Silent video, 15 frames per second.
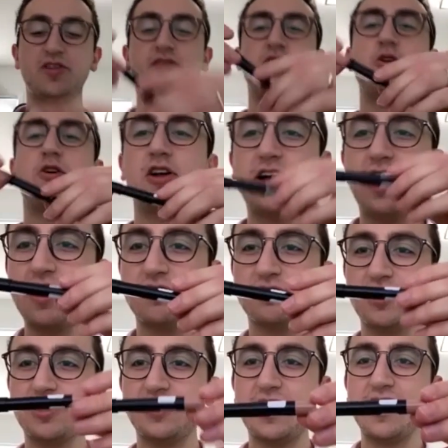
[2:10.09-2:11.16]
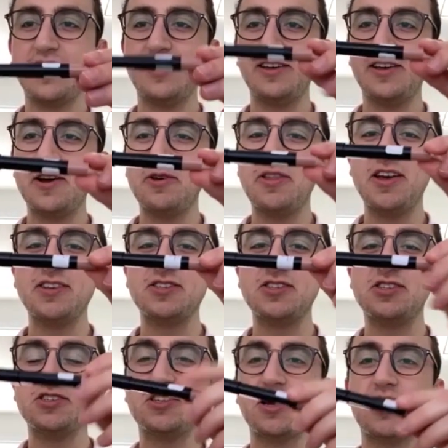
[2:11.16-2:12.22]
And they all kind of look like, you know, this. It's
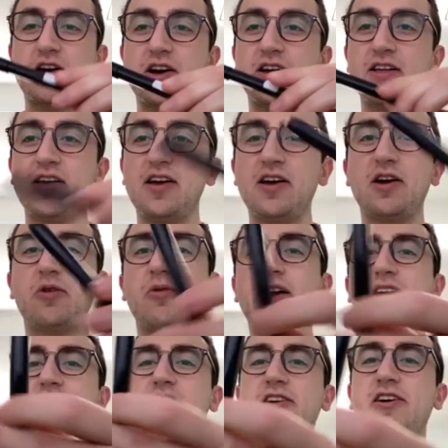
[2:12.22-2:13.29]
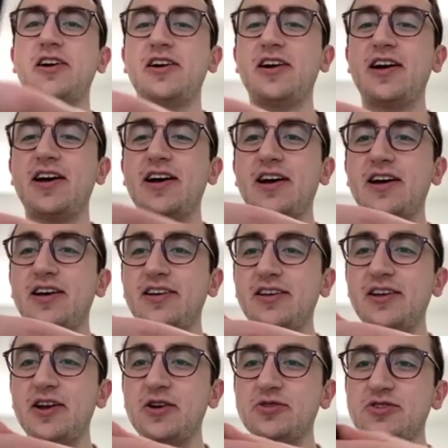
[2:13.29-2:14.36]
just like a regular, you
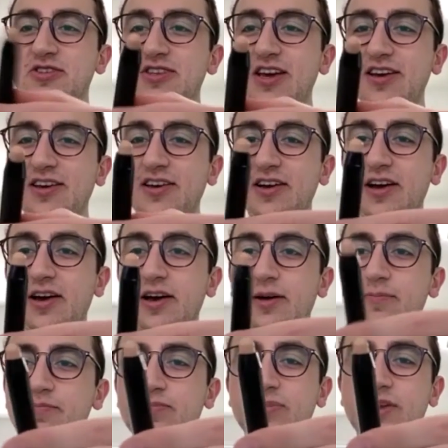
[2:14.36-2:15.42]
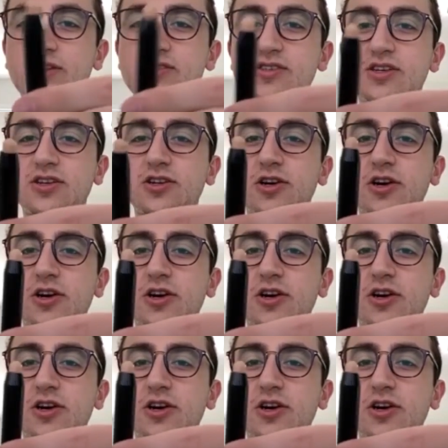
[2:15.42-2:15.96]
know, stick concealer,